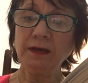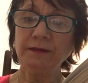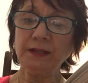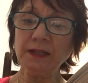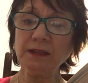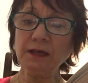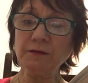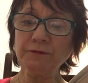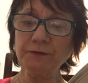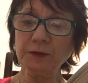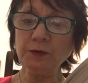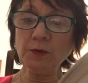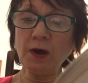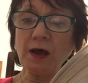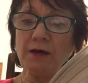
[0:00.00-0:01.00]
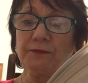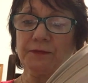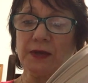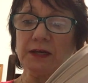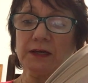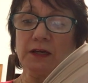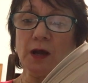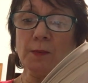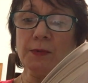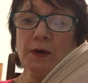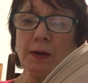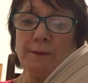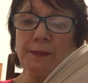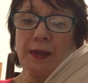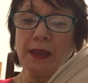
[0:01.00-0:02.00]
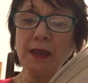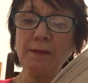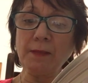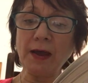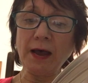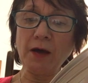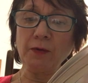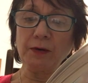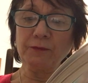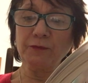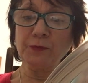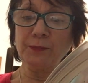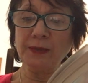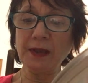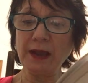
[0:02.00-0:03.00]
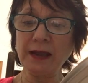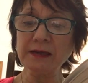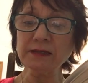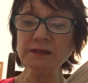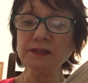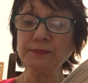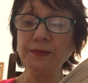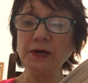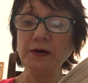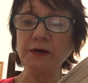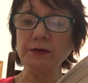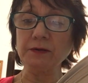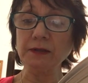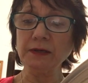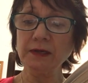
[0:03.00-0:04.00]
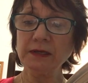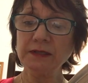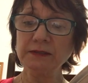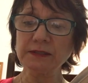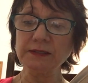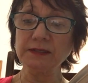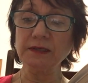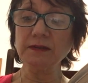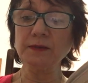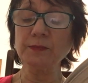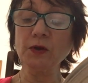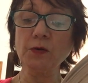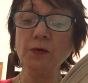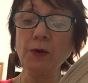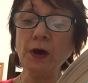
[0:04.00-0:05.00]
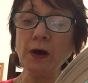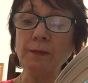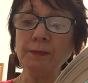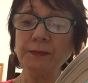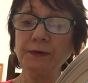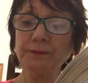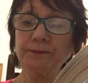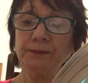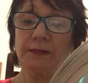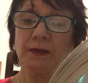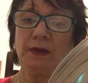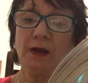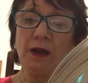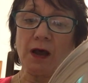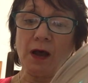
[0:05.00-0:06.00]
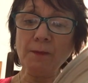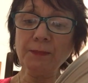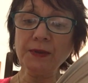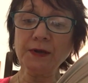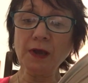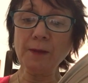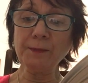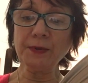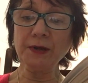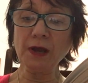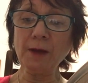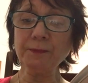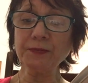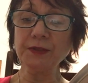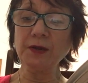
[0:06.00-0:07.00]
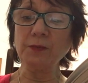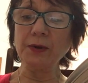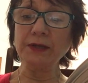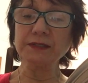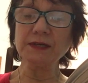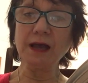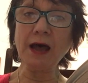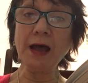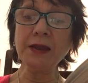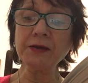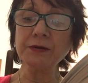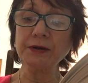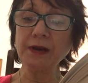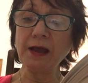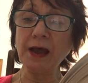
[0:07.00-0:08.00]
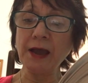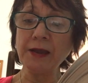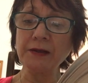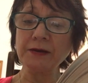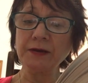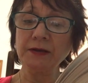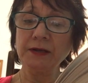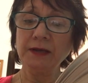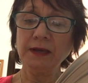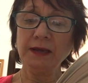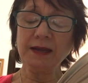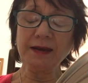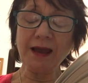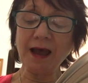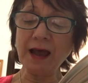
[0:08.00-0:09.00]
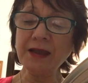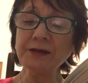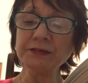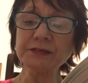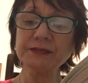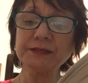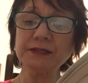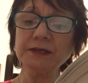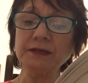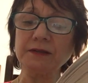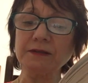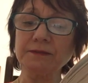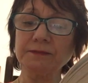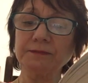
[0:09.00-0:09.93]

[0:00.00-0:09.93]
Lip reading: Then they flew off, and Gub-Gub came out from behind his barrel to see them go up. Up and up and up they went, higher and higher still.